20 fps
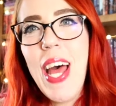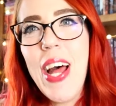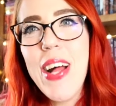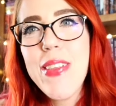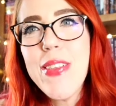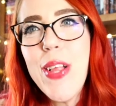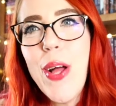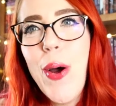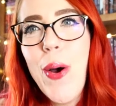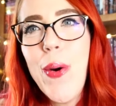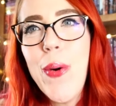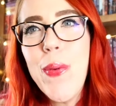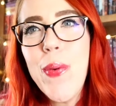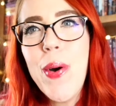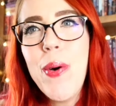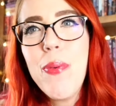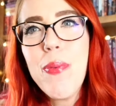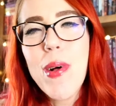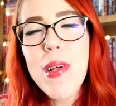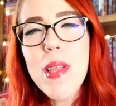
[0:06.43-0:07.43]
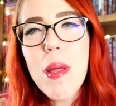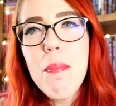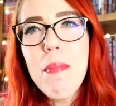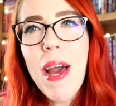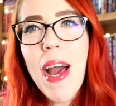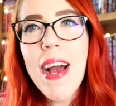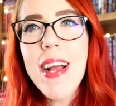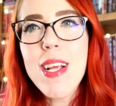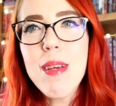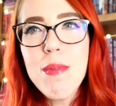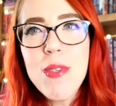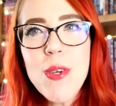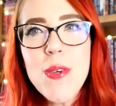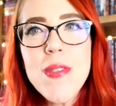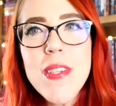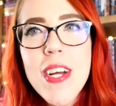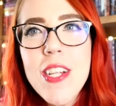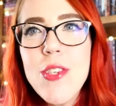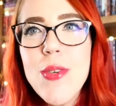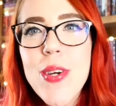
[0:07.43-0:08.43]
Hello. Welcome back. I'm so
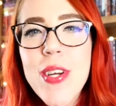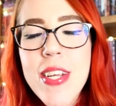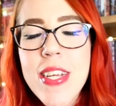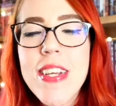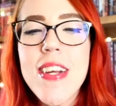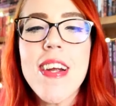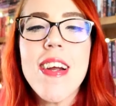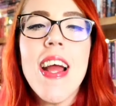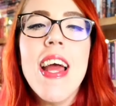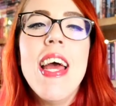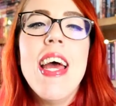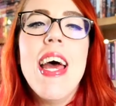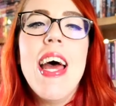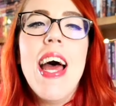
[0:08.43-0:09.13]
glad you are here.